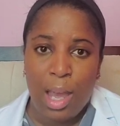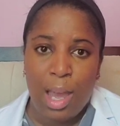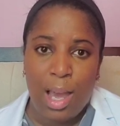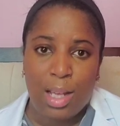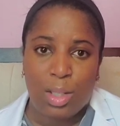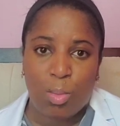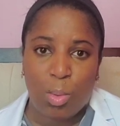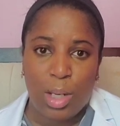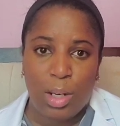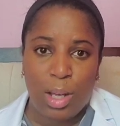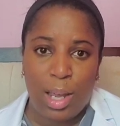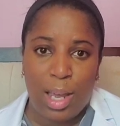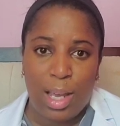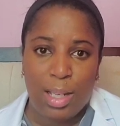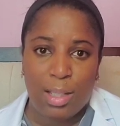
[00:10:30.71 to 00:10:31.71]
as well
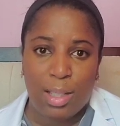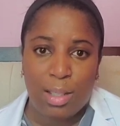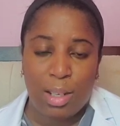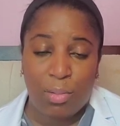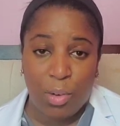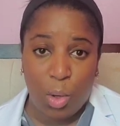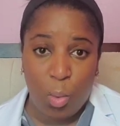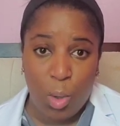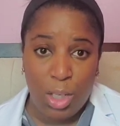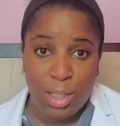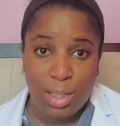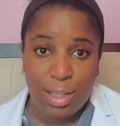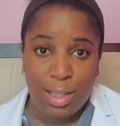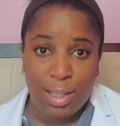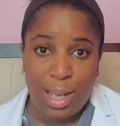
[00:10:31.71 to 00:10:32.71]
as the different
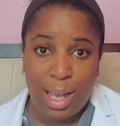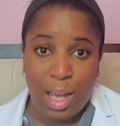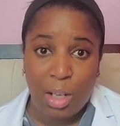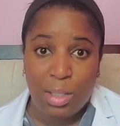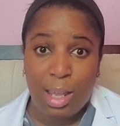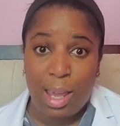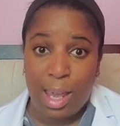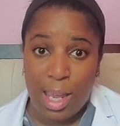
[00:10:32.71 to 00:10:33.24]
question styles,